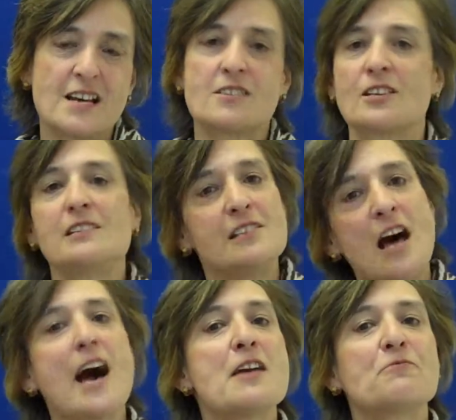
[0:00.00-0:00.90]
the
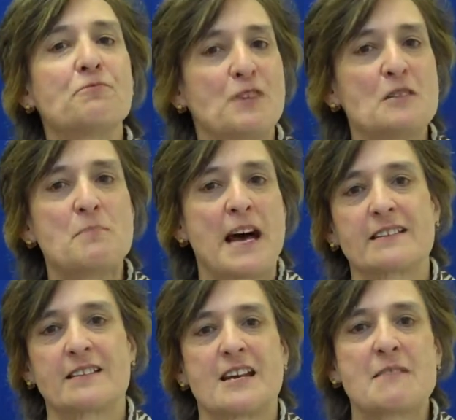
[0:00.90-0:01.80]
live
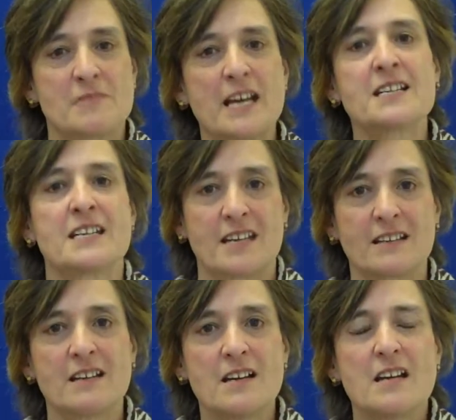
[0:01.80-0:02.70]
feedback that I'm getting,